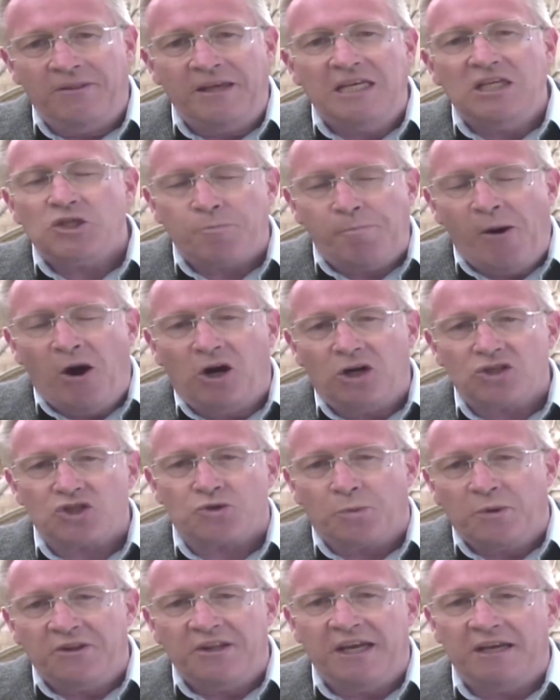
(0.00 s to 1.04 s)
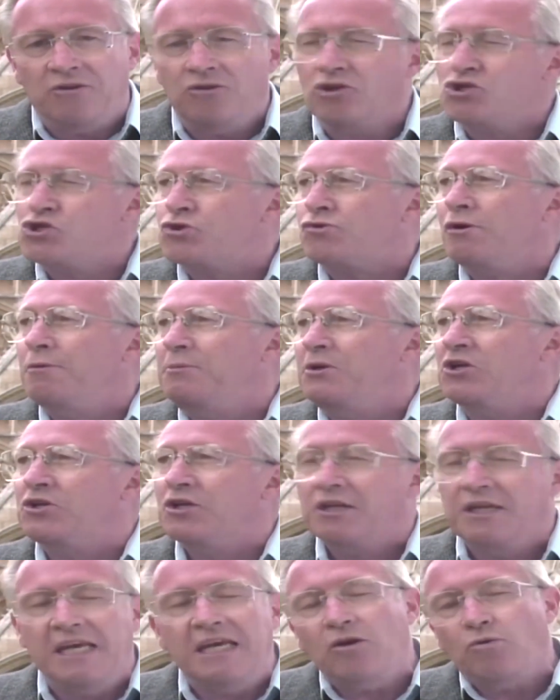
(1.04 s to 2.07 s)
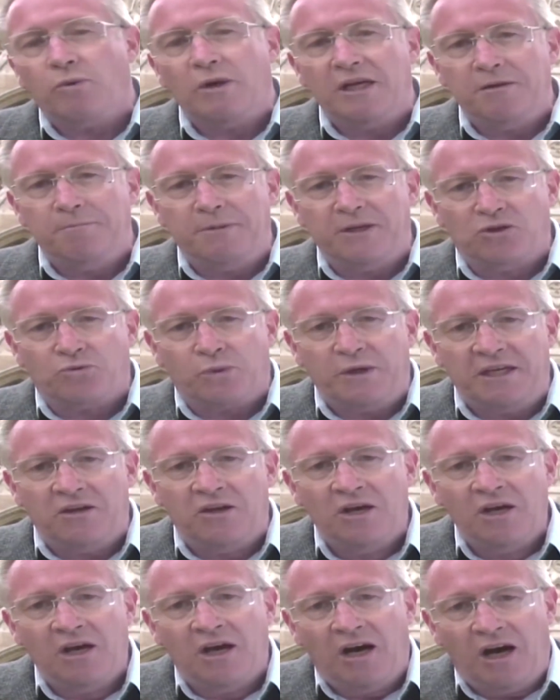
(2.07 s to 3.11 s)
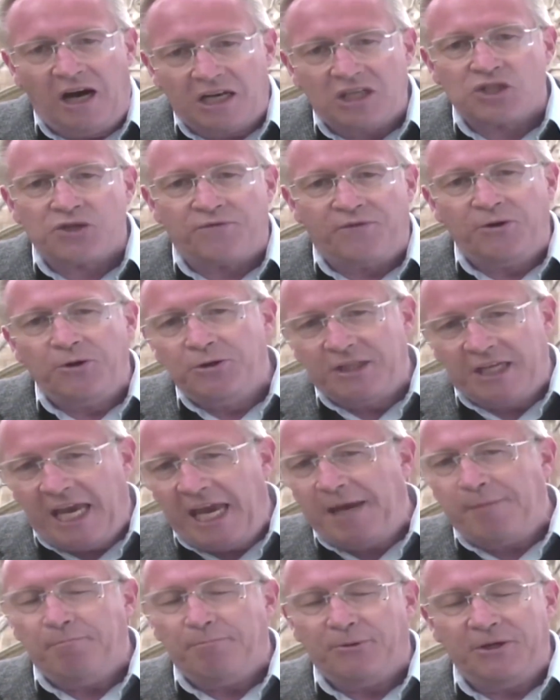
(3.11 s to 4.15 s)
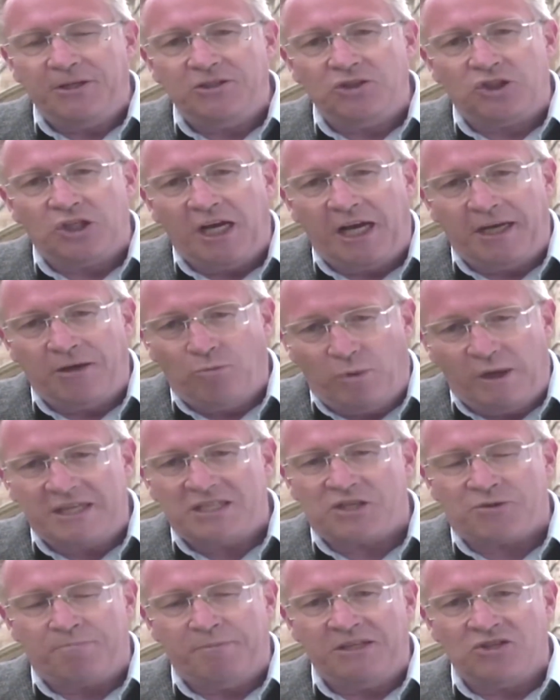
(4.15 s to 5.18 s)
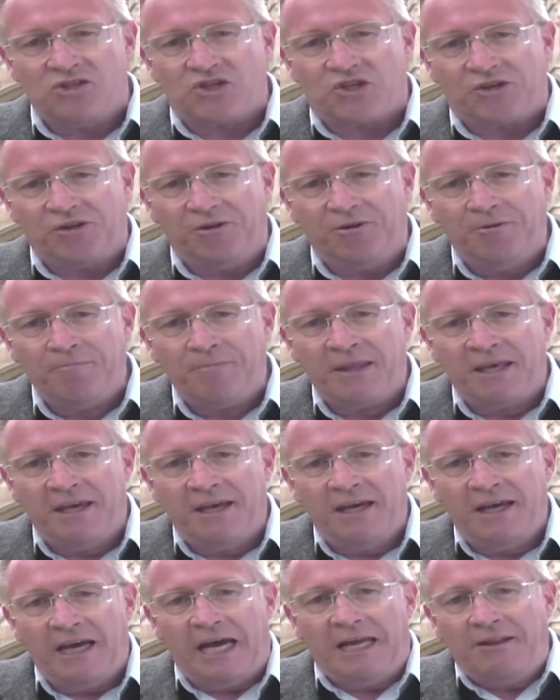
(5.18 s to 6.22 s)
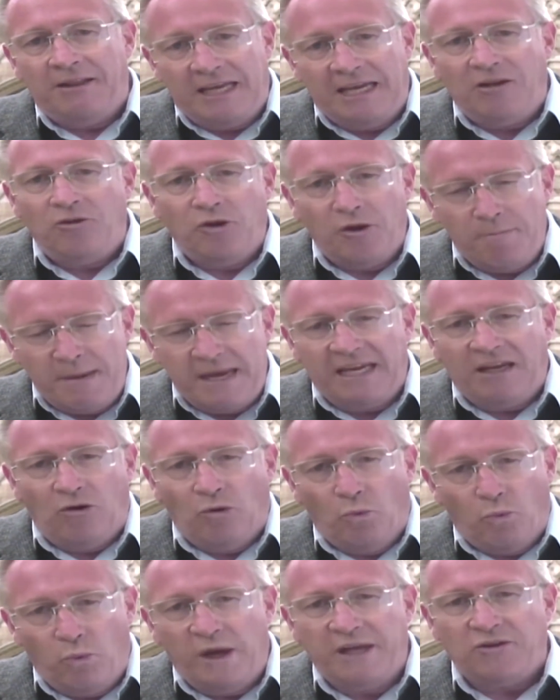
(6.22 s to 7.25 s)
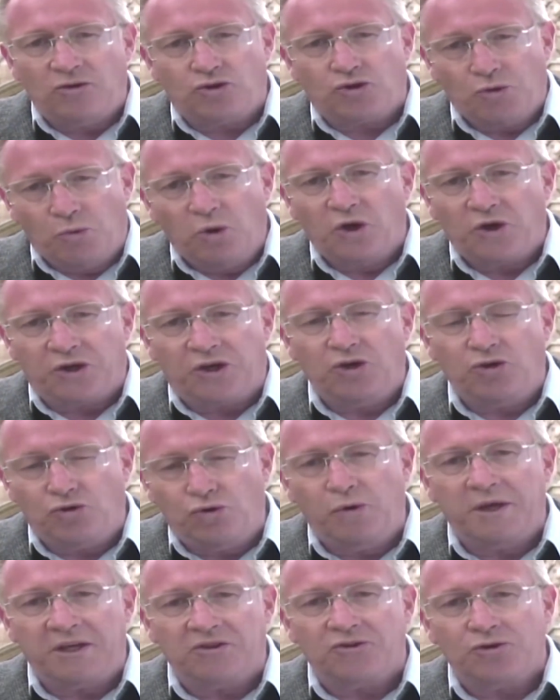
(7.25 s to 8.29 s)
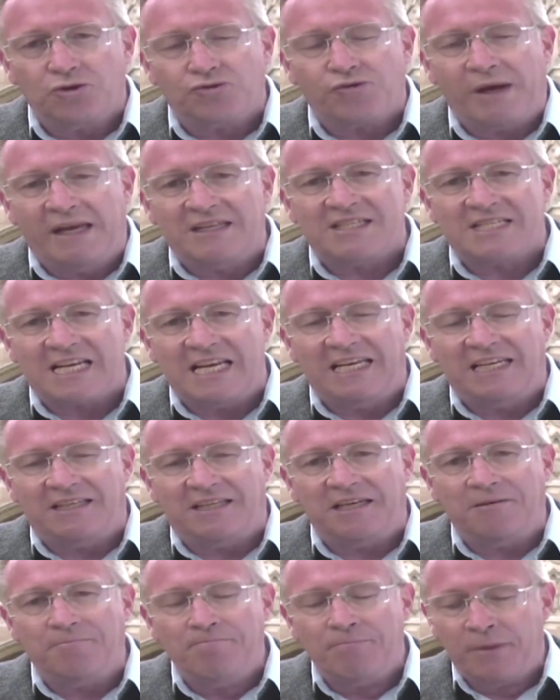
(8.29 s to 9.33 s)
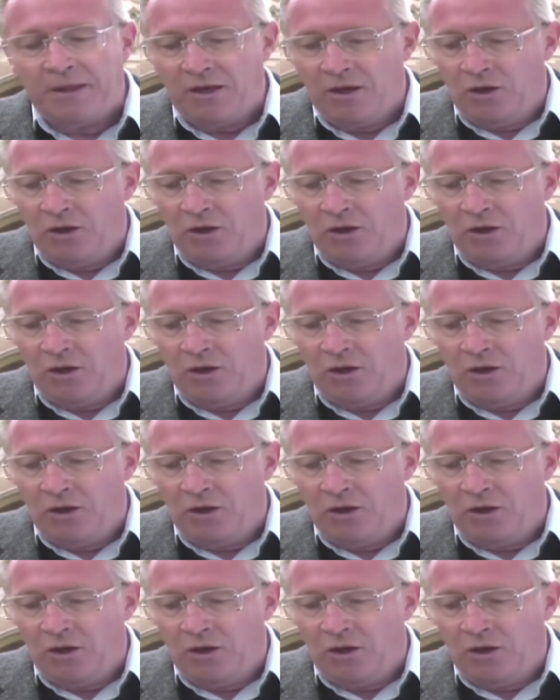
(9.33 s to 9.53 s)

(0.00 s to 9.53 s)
These parts were then distributed equally between Oxford, Cambridge, and Westminster. And then the men went to work at doing their translating.